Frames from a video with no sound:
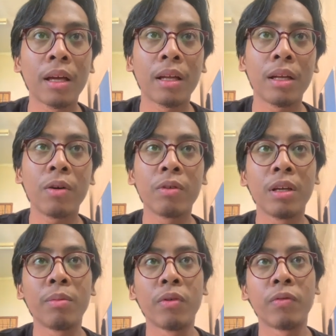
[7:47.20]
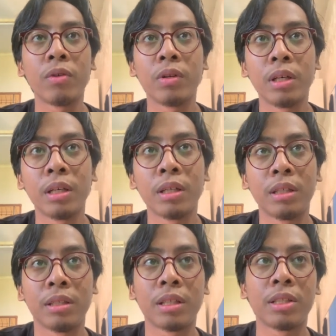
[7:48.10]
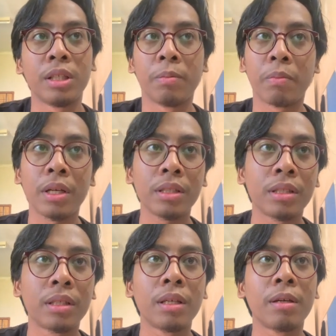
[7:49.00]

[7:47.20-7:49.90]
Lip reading: Now we move to the discussion parts.